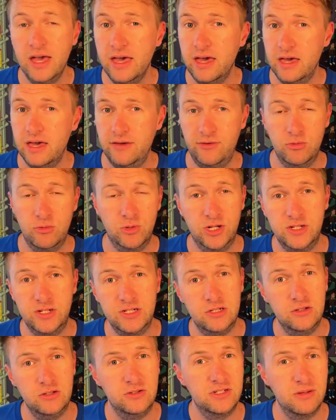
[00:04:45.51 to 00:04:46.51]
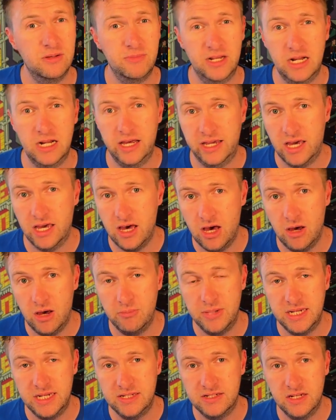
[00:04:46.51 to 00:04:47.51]
If you want to do something like a
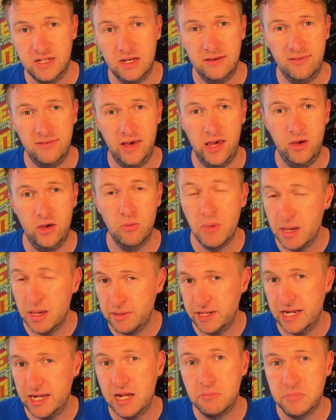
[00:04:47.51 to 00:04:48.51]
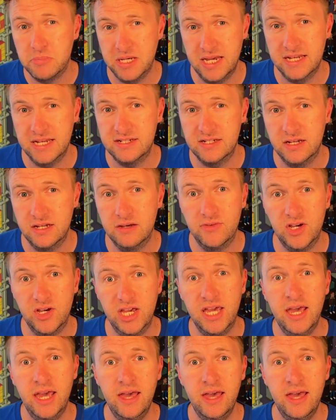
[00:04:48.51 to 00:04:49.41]
heartbeat survey or maybe an NPS survey,